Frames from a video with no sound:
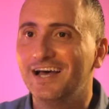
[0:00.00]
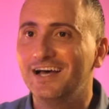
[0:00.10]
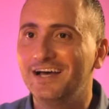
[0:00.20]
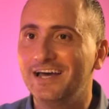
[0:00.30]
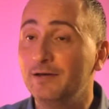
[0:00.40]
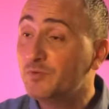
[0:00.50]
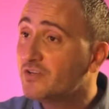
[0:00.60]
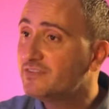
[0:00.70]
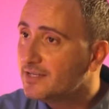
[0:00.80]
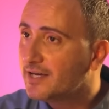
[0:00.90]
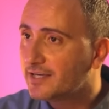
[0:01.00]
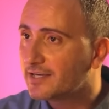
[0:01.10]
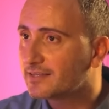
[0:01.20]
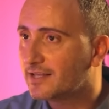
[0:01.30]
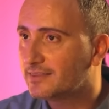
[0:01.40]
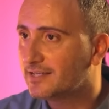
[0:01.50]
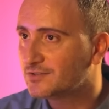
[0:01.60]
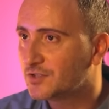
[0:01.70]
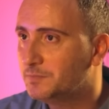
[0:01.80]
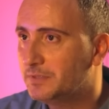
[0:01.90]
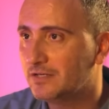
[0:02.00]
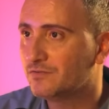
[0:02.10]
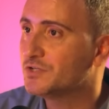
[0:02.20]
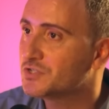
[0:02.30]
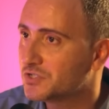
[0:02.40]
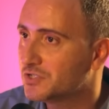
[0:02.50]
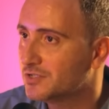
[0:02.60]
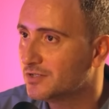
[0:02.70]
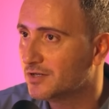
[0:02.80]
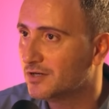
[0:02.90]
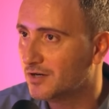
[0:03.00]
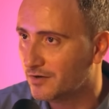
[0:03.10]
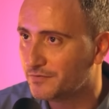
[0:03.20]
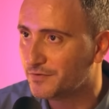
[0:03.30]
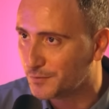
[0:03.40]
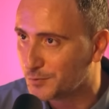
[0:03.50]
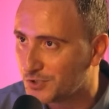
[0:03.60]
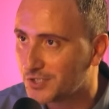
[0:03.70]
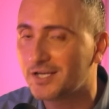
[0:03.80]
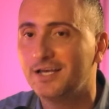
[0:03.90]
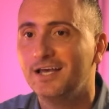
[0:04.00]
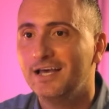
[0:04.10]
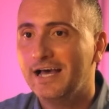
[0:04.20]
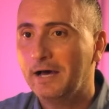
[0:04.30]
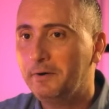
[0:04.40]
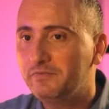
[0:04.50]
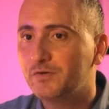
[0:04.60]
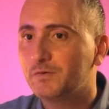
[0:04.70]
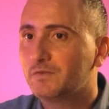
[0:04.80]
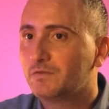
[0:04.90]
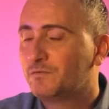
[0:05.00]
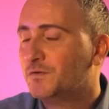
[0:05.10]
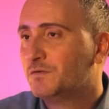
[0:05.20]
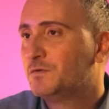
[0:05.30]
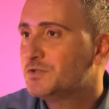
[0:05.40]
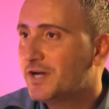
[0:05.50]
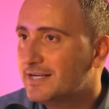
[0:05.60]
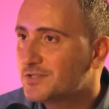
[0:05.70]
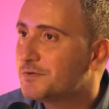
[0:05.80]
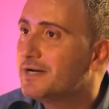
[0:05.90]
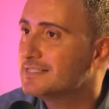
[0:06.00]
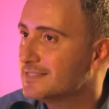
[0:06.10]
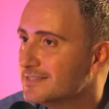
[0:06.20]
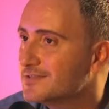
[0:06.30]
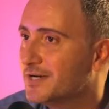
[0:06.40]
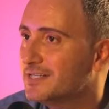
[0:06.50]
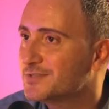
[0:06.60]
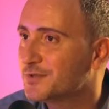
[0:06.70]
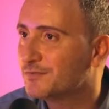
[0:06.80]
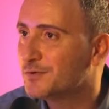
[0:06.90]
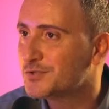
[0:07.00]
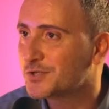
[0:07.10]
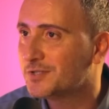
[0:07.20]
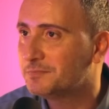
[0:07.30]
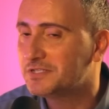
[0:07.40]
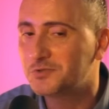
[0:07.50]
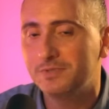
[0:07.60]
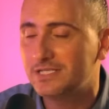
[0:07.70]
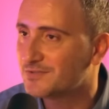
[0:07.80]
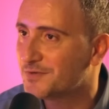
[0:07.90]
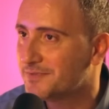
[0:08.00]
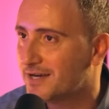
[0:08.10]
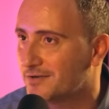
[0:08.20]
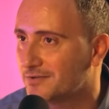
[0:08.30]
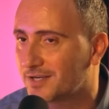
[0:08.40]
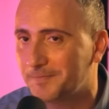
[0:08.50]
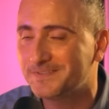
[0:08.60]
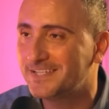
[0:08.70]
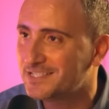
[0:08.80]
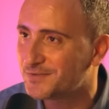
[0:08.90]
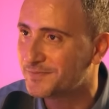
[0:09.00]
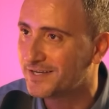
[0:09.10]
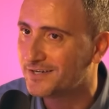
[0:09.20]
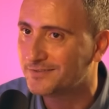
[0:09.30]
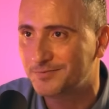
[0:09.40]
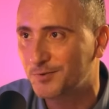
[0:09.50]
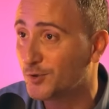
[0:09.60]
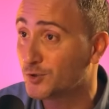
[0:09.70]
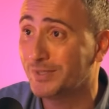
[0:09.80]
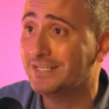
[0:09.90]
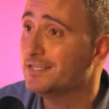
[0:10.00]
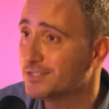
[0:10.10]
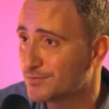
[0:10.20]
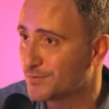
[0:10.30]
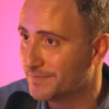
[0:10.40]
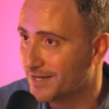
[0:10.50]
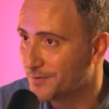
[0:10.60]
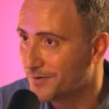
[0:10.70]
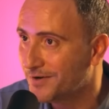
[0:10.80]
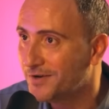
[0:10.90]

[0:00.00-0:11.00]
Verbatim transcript: And I'm not denying that that could be a version of the future. However, the future has horizons, right? So the future could be 2 minutes from now, a couple of days from now, or 20 years from now.